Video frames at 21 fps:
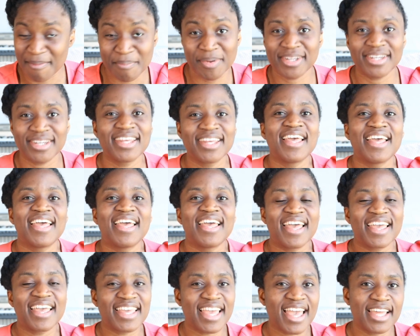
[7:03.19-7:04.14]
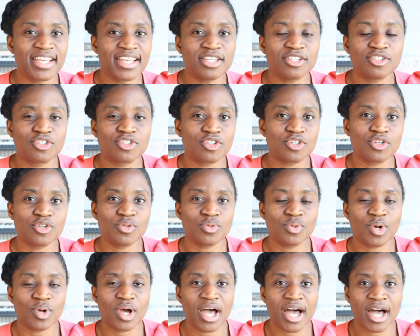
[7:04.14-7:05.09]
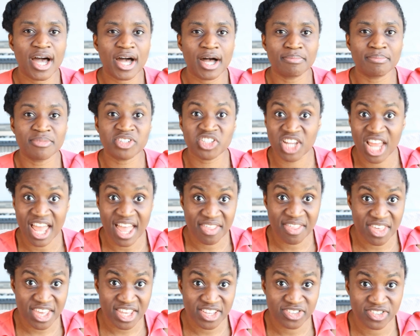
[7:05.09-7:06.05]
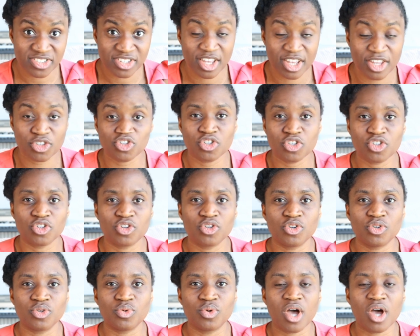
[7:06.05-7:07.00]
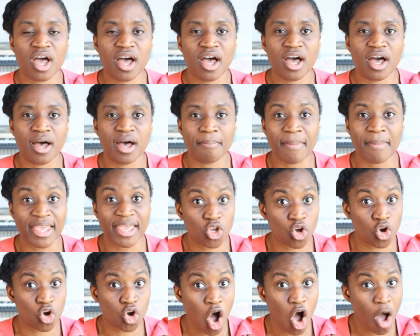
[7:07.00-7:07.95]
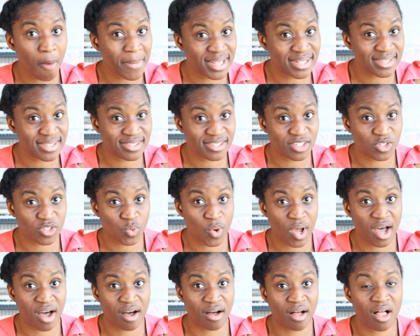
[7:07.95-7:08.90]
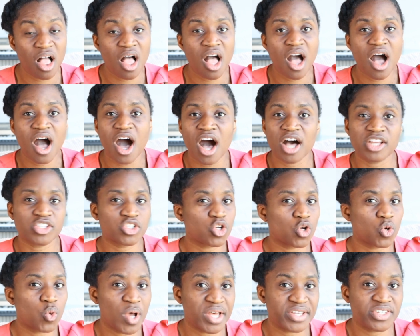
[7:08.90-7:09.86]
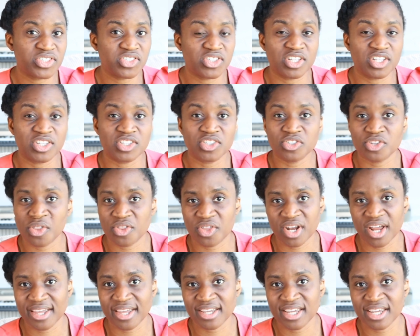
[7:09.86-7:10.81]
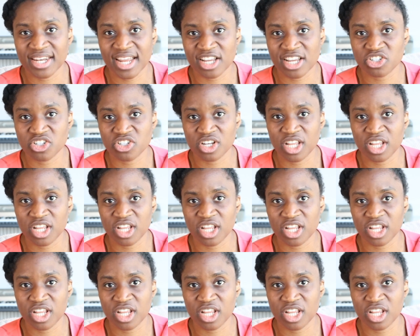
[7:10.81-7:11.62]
But again, do share this, do make your comments as well, ask your questions so that I can actually